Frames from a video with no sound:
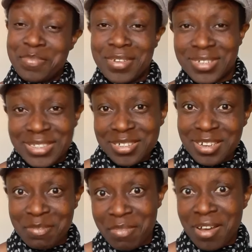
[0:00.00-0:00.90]
big deal
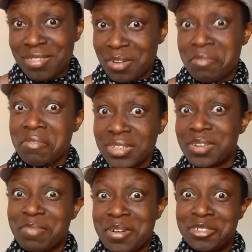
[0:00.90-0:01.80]
about that? What
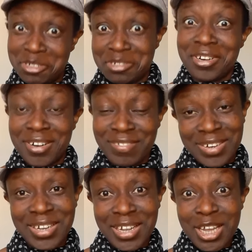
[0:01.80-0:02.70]
about jewelry?